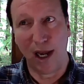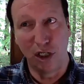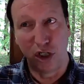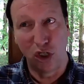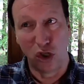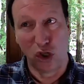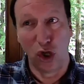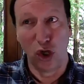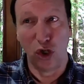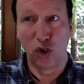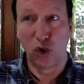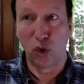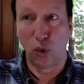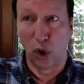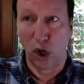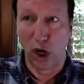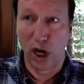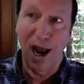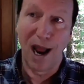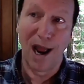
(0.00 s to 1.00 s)
to those who are
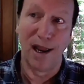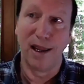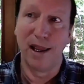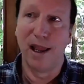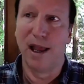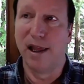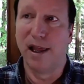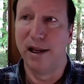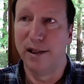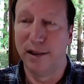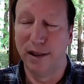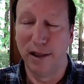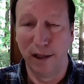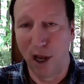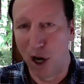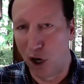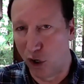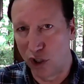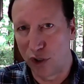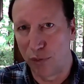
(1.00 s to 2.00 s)
not yet in
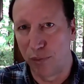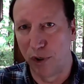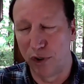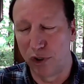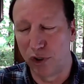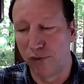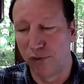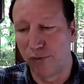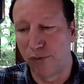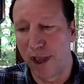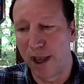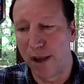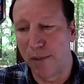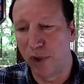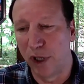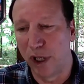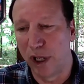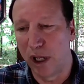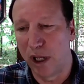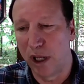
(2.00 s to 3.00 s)
our spiritual
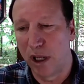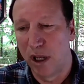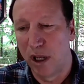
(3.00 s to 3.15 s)
family.